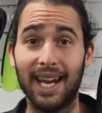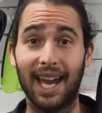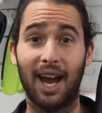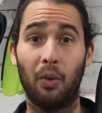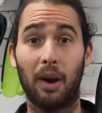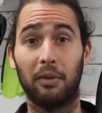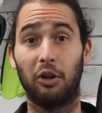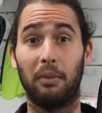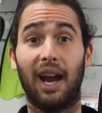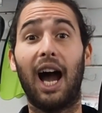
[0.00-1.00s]
where I'm
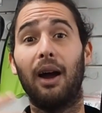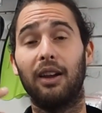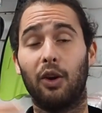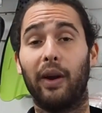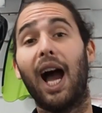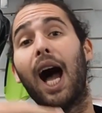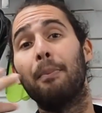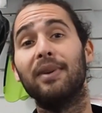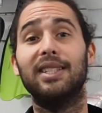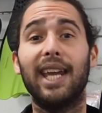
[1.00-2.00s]
going to be going
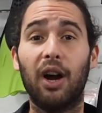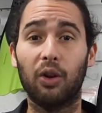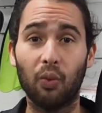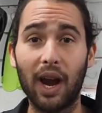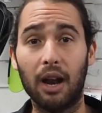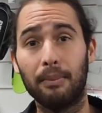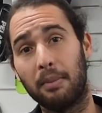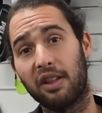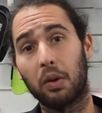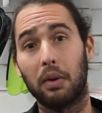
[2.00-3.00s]
up and down, around,
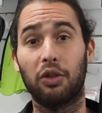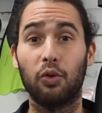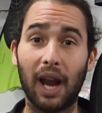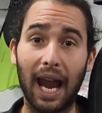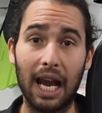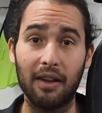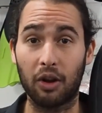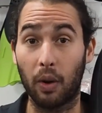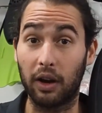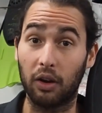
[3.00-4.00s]
maybe swimming through caves,
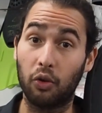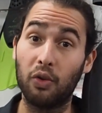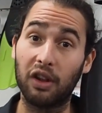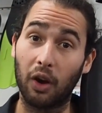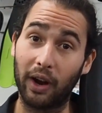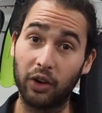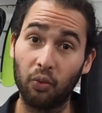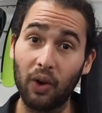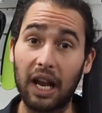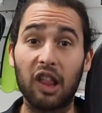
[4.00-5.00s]
going cruising around a
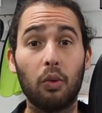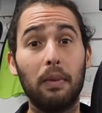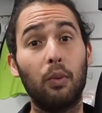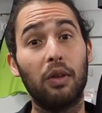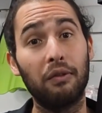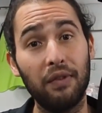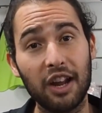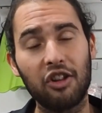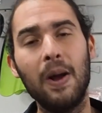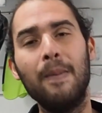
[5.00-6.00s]
wreck, swimming with
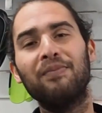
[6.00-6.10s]
fish.